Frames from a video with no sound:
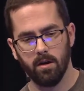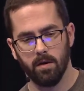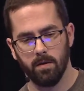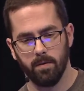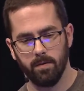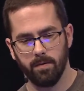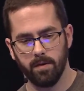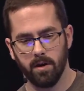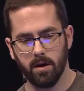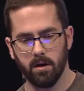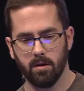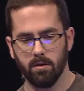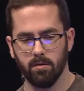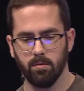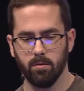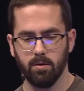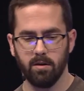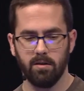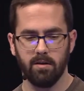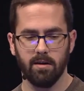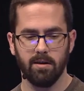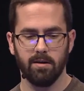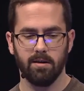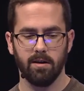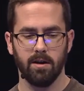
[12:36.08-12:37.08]
Now, what
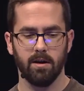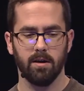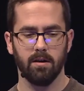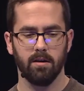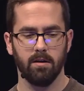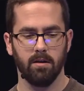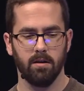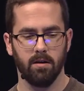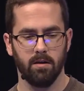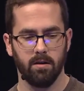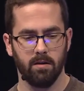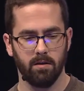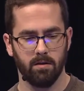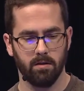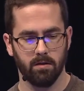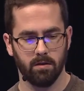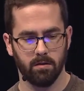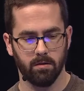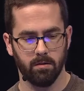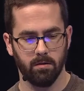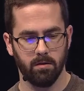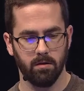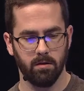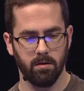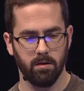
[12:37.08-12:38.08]
they did, so
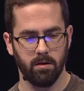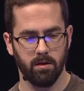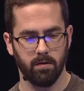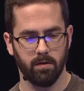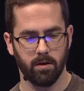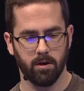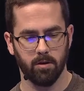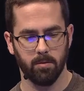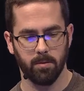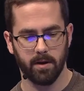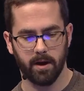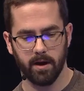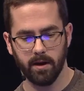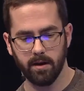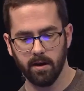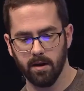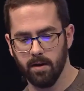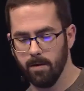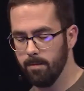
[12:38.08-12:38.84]
if I go back,